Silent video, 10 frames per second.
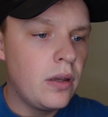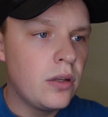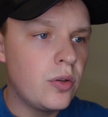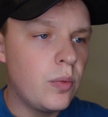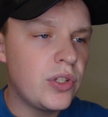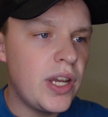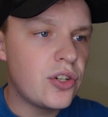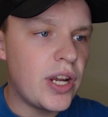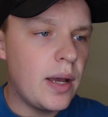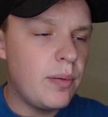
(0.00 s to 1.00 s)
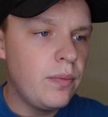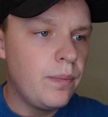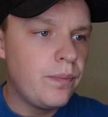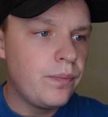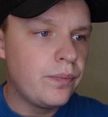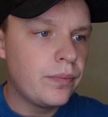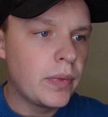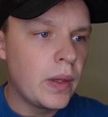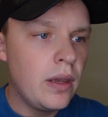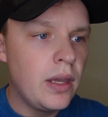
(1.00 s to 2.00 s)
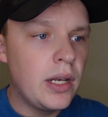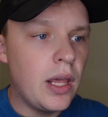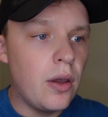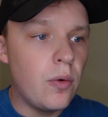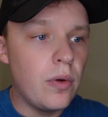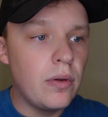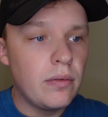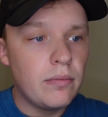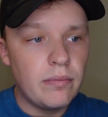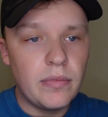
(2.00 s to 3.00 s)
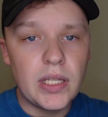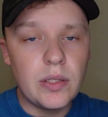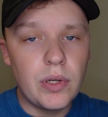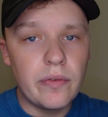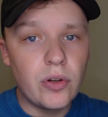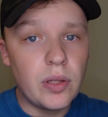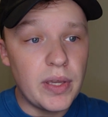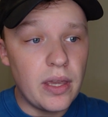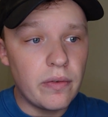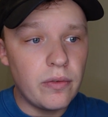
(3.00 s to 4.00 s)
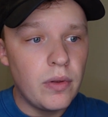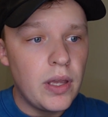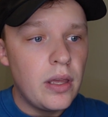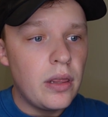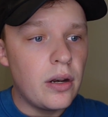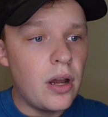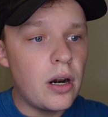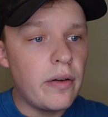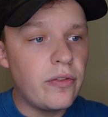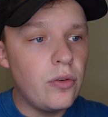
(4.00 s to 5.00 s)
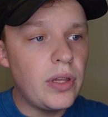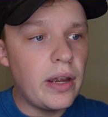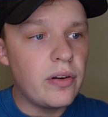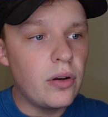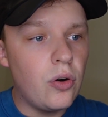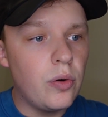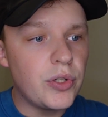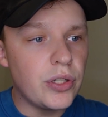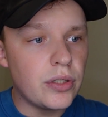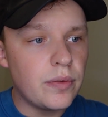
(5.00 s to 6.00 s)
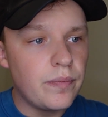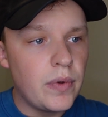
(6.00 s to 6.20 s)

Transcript: So we'll search Apple. Now, this is where you've got to be careful. There are a few different options.